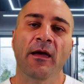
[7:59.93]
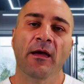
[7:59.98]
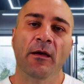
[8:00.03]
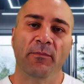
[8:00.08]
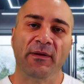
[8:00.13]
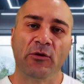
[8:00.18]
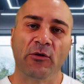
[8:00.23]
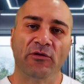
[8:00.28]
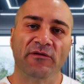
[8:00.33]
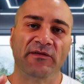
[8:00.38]

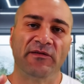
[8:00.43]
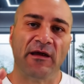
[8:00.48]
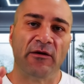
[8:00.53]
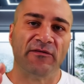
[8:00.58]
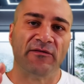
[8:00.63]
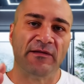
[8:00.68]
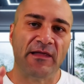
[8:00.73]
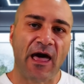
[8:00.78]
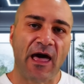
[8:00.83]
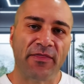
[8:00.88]
because there
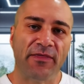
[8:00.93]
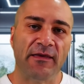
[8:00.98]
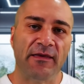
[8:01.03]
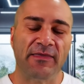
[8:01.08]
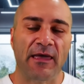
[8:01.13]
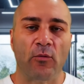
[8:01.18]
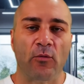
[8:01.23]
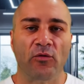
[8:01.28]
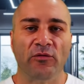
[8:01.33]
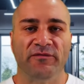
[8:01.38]
is nothing
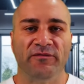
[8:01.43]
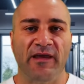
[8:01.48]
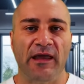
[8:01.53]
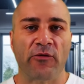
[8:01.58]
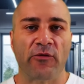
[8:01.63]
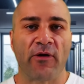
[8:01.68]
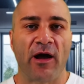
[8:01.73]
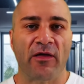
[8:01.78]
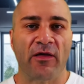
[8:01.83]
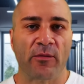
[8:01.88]
that will
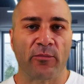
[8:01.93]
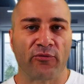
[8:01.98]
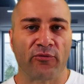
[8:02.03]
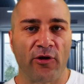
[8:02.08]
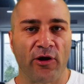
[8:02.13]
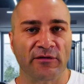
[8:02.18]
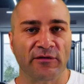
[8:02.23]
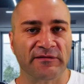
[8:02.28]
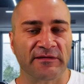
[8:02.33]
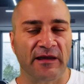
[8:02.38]
derail the
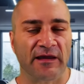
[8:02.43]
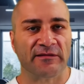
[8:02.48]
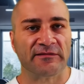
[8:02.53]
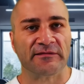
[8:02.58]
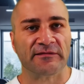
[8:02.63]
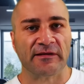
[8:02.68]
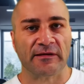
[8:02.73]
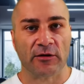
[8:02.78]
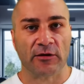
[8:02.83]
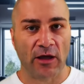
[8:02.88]

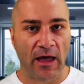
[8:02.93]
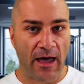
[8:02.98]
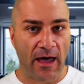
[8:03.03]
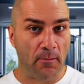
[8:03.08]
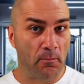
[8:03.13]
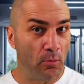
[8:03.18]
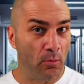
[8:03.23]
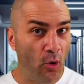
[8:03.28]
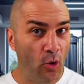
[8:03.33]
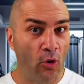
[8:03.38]
process
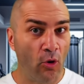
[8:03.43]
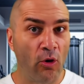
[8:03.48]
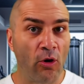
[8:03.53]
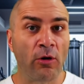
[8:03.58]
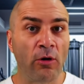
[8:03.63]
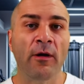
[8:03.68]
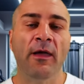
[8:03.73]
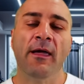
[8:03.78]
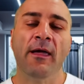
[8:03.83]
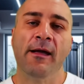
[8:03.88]

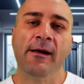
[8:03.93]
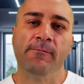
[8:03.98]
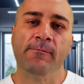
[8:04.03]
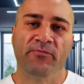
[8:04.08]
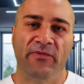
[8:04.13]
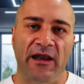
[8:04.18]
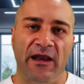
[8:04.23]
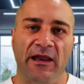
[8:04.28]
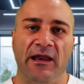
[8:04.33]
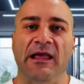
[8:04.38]
more
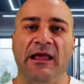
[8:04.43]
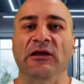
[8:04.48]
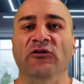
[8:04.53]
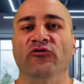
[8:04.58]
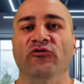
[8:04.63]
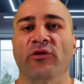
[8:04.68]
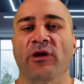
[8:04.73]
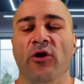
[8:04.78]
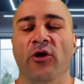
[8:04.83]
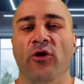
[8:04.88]
than an injury